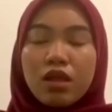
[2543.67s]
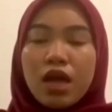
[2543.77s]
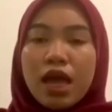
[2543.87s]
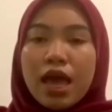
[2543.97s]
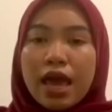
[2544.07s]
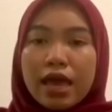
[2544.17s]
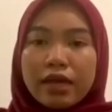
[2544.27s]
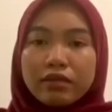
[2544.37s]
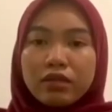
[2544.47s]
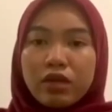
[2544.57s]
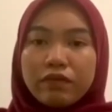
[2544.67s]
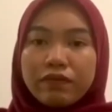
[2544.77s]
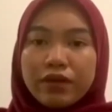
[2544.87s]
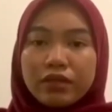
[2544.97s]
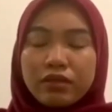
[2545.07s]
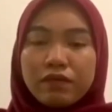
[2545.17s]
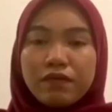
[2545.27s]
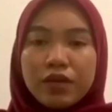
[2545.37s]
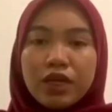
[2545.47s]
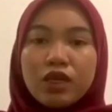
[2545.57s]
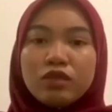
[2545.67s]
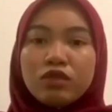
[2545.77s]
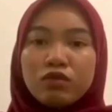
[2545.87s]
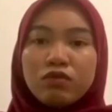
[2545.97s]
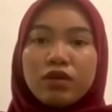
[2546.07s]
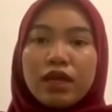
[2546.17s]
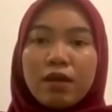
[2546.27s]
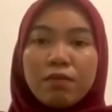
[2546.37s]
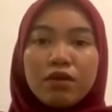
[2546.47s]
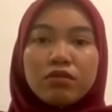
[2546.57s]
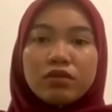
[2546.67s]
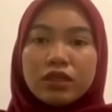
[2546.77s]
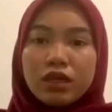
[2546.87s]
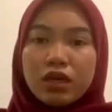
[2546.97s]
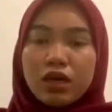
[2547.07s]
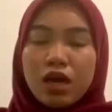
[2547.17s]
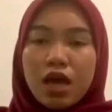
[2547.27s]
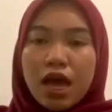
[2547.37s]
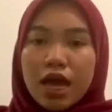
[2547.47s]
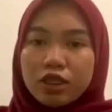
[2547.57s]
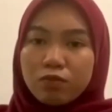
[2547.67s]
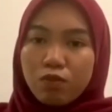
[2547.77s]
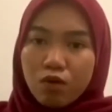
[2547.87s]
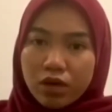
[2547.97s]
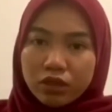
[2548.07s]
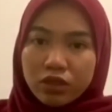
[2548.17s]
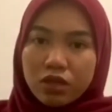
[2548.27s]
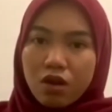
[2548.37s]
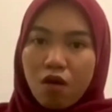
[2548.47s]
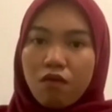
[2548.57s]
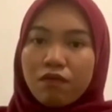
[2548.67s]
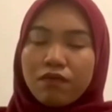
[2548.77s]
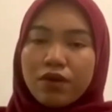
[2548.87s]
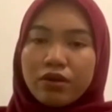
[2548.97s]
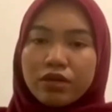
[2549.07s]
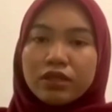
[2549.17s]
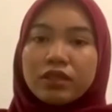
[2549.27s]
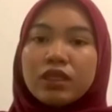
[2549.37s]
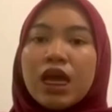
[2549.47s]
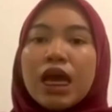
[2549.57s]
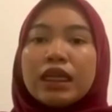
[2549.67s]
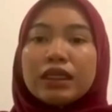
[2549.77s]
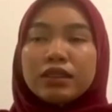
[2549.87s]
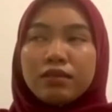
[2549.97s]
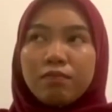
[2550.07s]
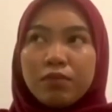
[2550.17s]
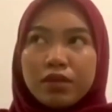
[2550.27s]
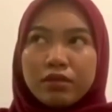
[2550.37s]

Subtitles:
and effectively to enable the exploration of various disciplines